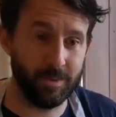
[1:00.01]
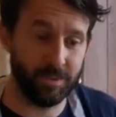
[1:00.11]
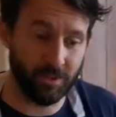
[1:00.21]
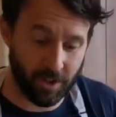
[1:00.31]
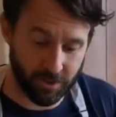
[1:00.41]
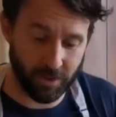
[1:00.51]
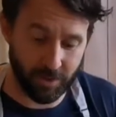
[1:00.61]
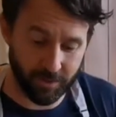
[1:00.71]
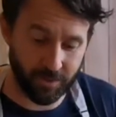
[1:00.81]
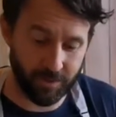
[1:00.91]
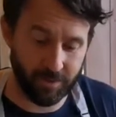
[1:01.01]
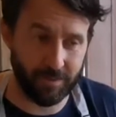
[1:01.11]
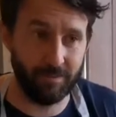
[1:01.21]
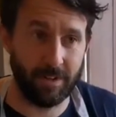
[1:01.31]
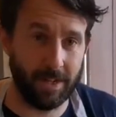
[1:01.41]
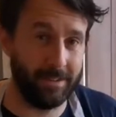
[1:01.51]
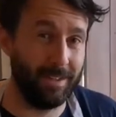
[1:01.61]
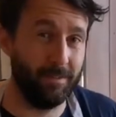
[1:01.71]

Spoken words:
Well, Sriracha hot sauce is in fact a